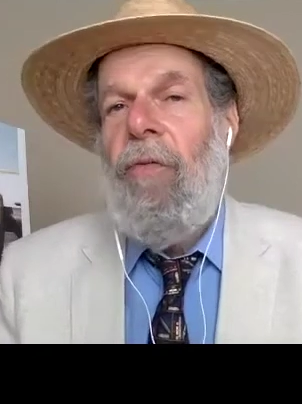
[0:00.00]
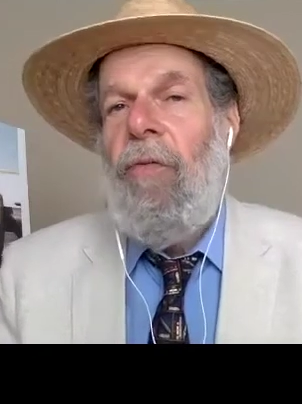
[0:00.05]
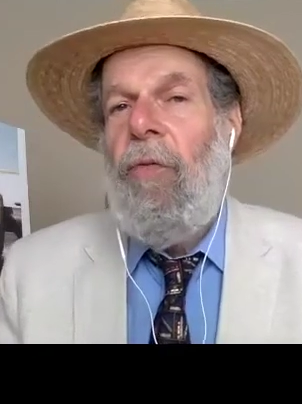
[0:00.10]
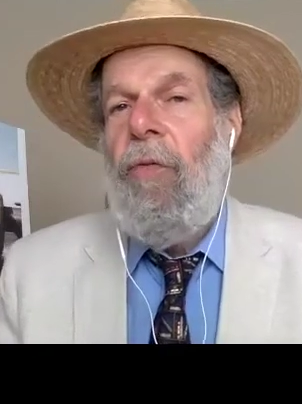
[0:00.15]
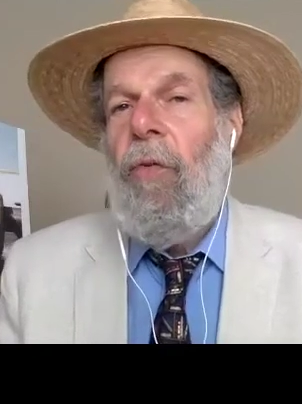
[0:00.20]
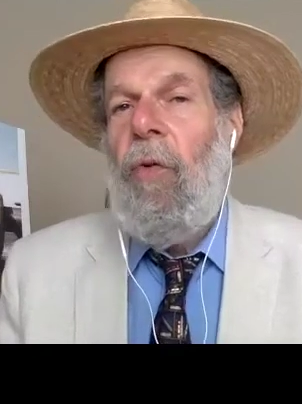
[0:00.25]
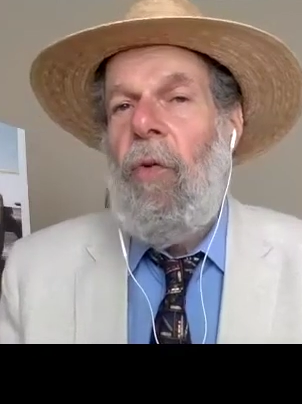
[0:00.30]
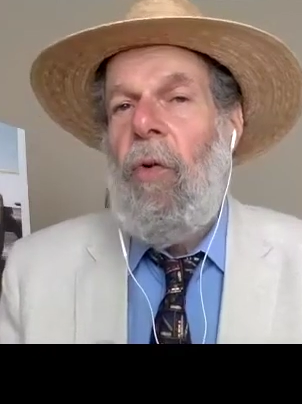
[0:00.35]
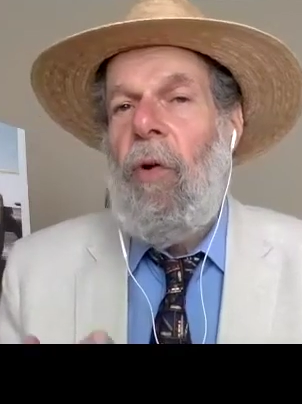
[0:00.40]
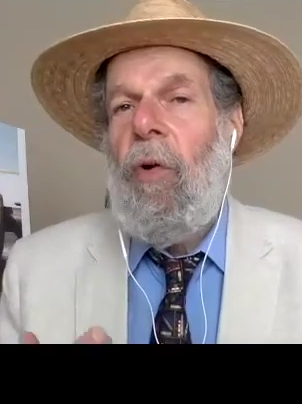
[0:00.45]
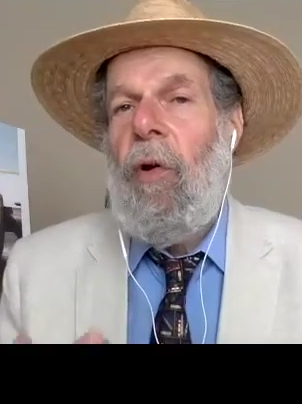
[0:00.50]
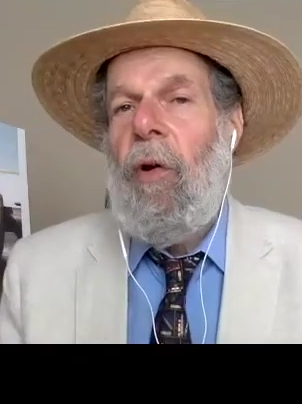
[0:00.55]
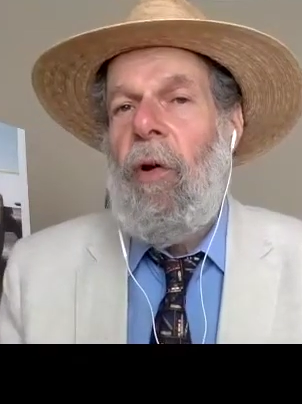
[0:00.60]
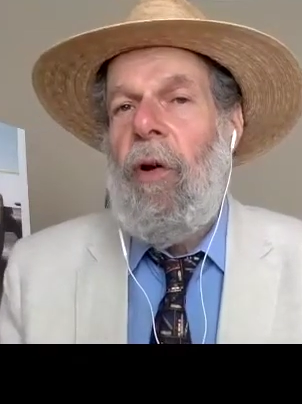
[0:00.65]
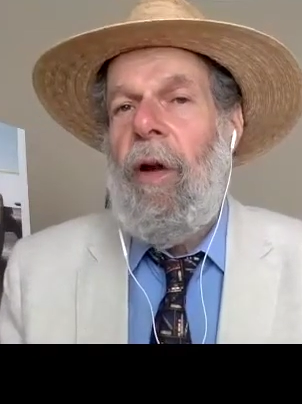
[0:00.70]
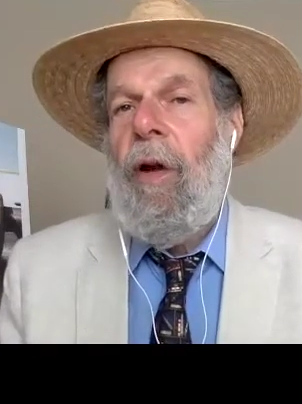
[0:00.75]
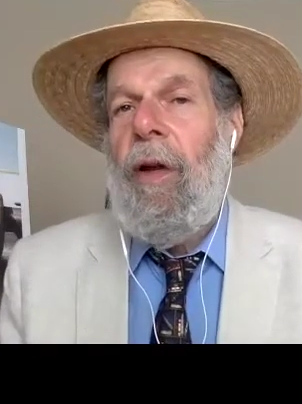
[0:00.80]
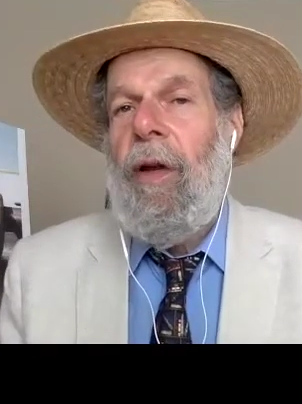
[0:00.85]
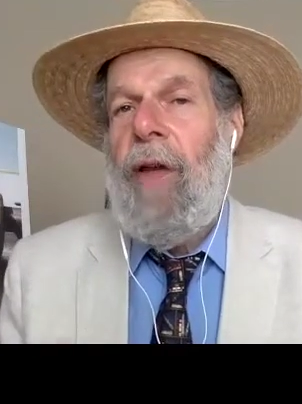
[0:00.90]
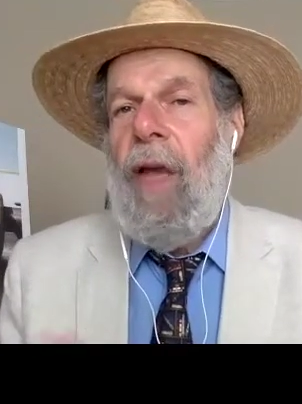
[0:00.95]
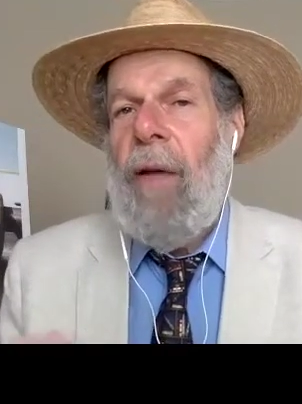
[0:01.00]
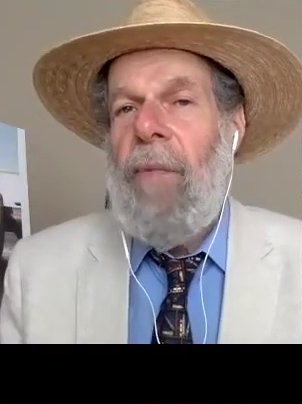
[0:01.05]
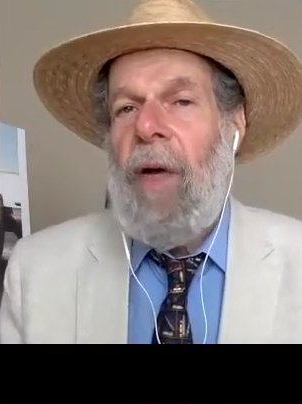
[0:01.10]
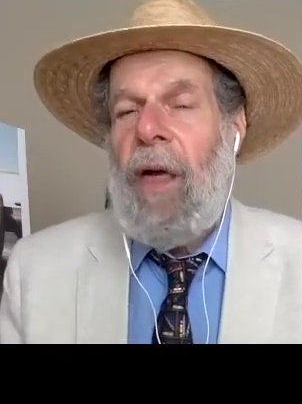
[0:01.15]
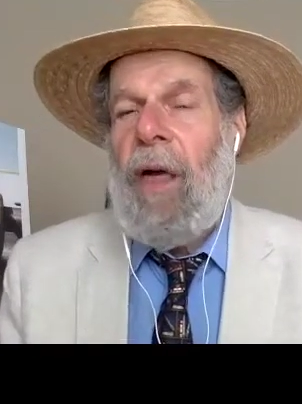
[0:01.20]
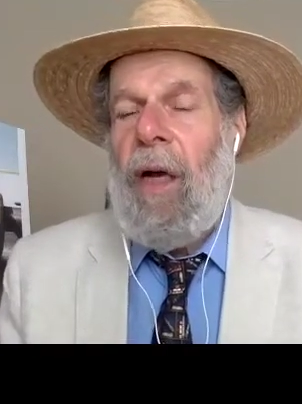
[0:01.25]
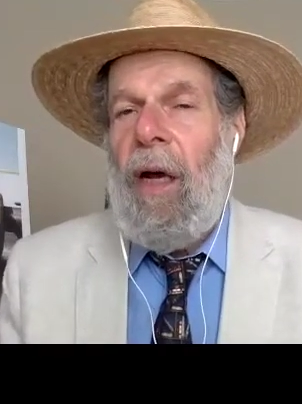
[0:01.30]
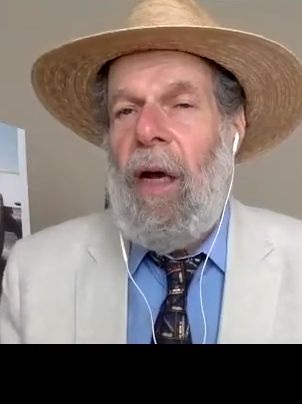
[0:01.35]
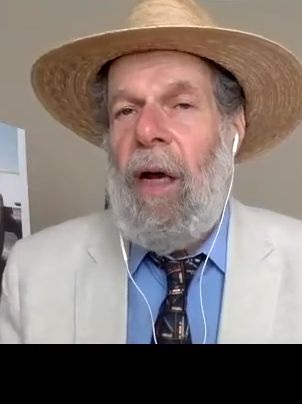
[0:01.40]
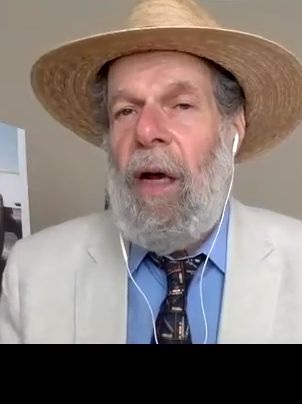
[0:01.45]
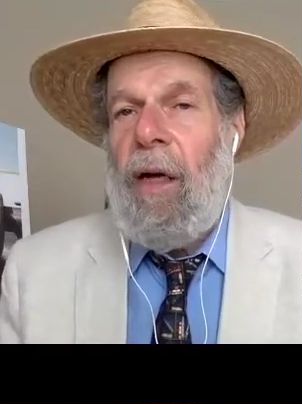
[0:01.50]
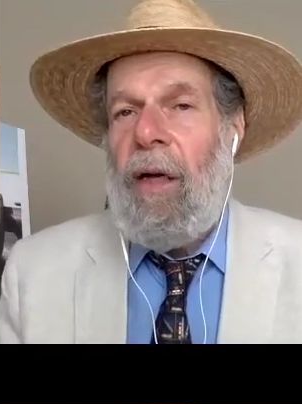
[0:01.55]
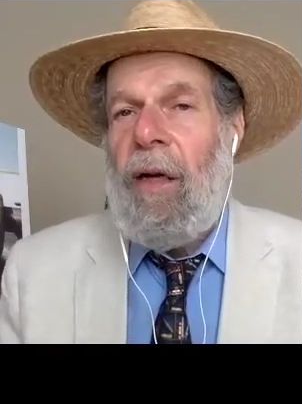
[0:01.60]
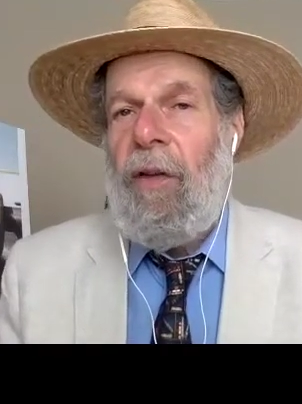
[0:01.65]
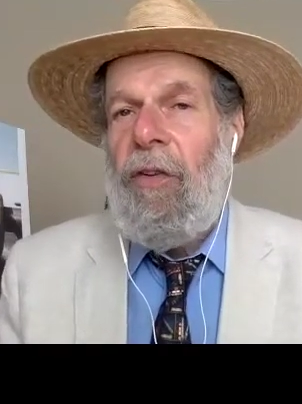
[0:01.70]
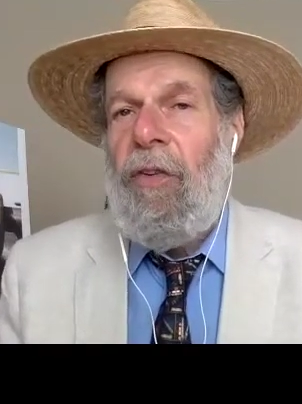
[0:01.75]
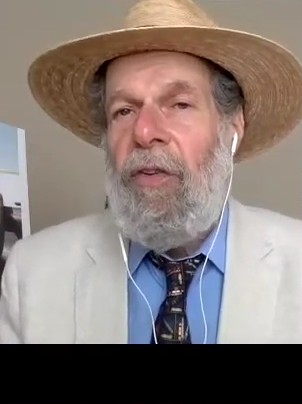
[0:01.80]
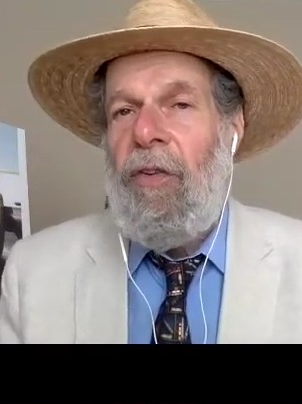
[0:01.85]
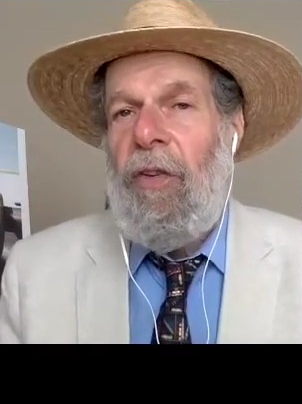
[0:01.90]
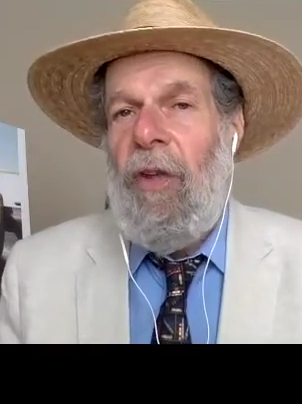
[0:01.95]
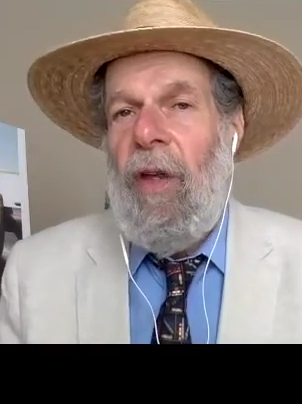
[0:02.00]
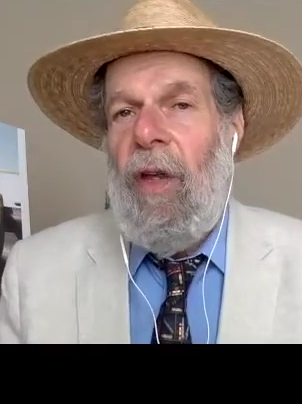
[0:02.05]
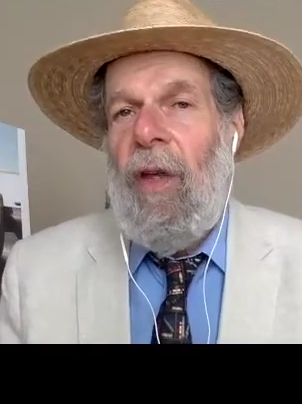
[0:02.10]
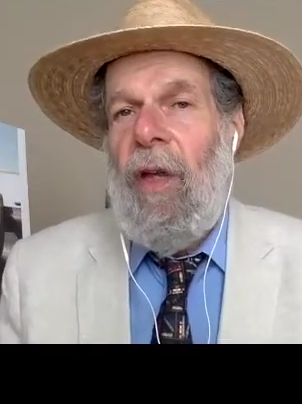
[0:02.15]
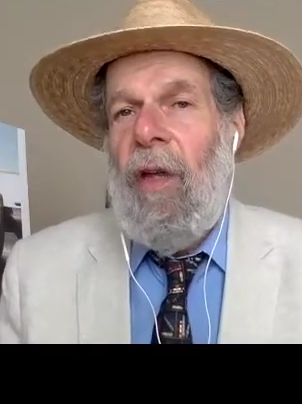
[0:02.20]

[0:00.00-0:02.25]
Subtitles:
for demagogues,